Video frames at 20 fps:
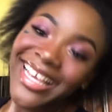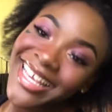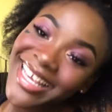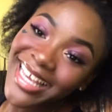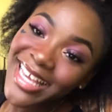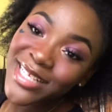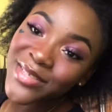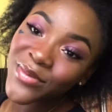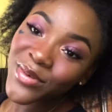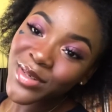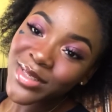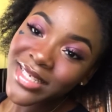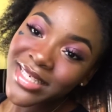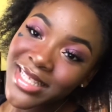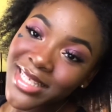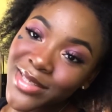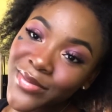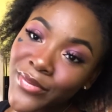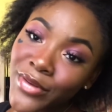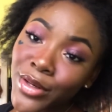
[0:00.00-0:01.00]
you guys for watching
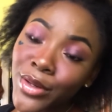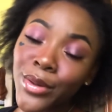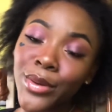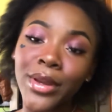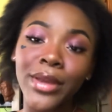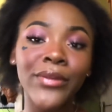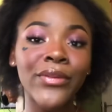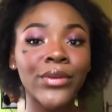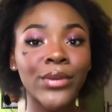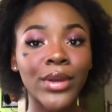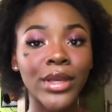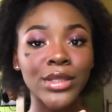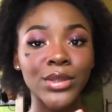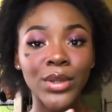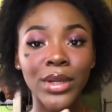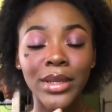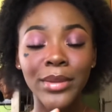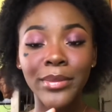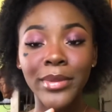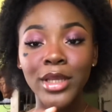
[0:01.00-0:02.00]
this video. If you
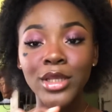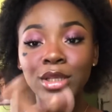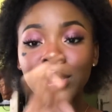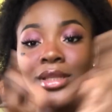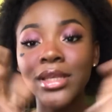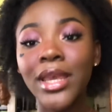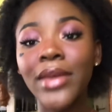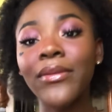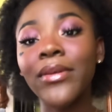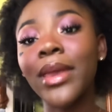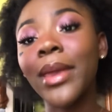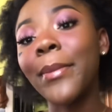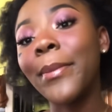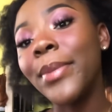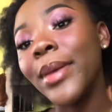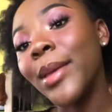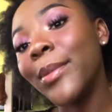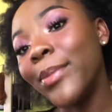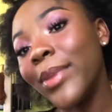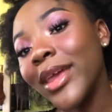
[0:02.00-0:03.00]
enjoyed it, make sure to give it a
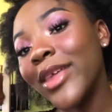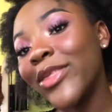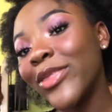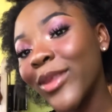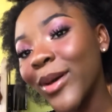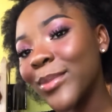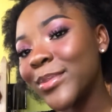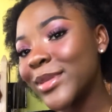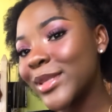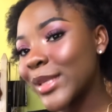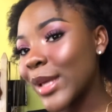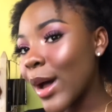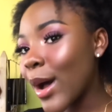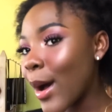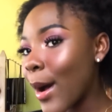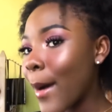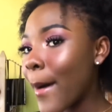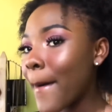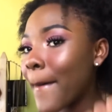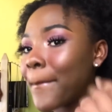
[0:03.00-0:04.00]
big big thumbs
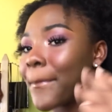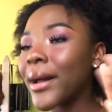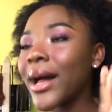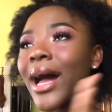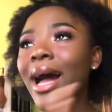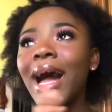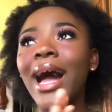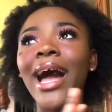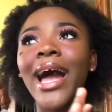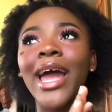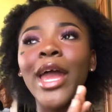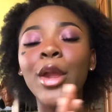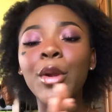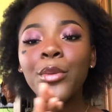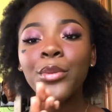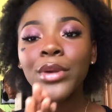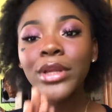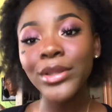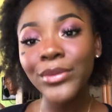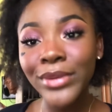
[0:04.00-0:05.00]
up. I
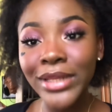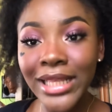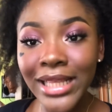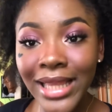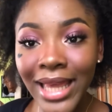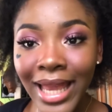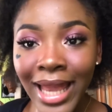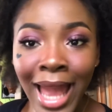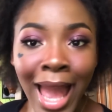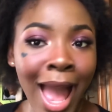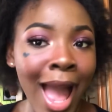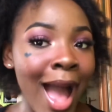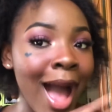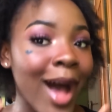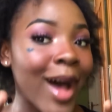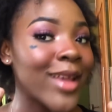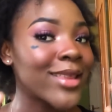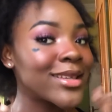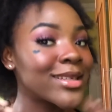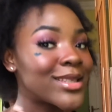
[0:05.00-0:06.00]
really really like
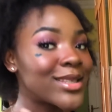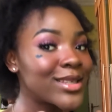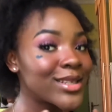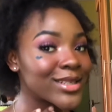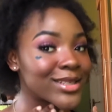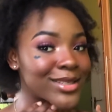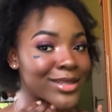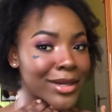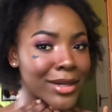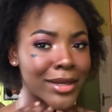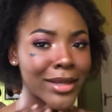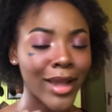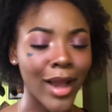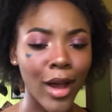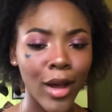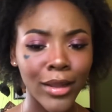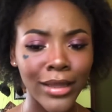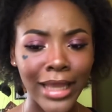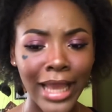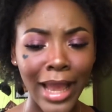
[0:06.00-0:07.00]
how this look turned
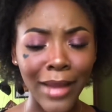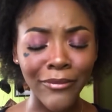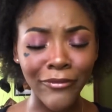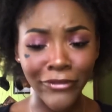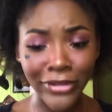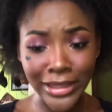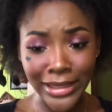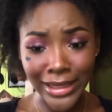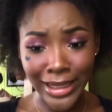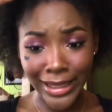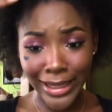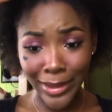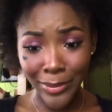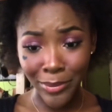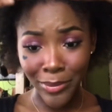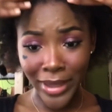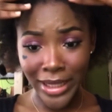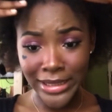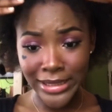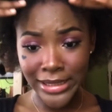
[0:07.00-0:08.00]
out. Like, I'm feeling like a
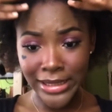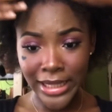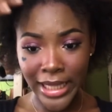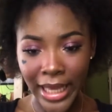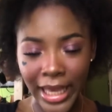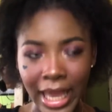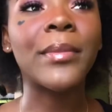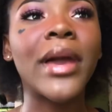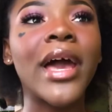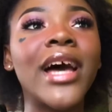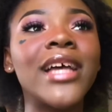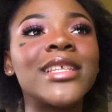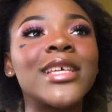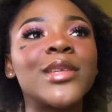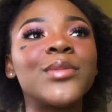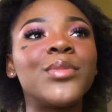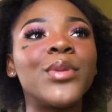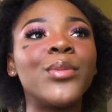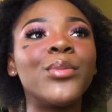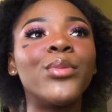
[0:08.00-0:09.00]
baddie. Like, my heart
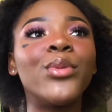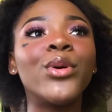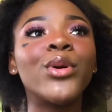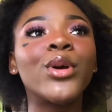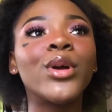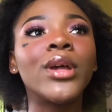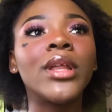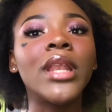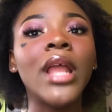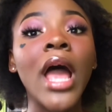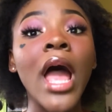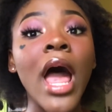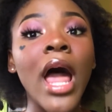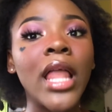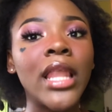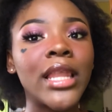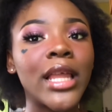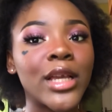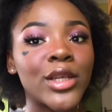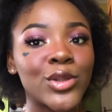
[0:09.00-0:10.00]
has been broken
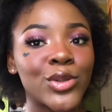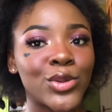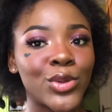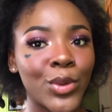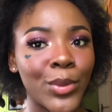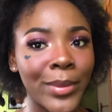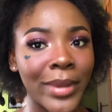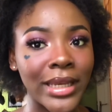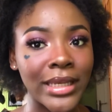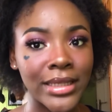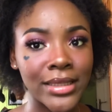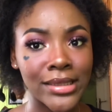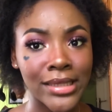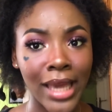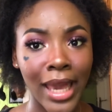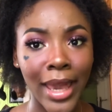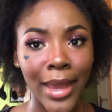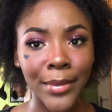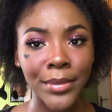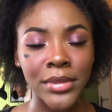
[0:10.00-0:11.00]
like so many
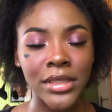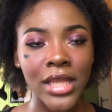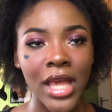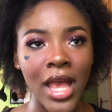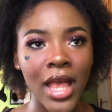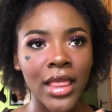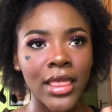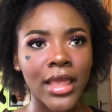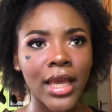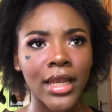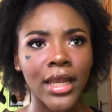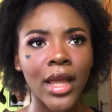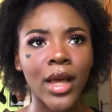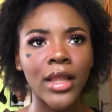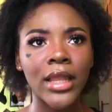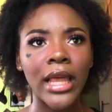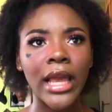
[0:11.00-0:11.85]
times that now,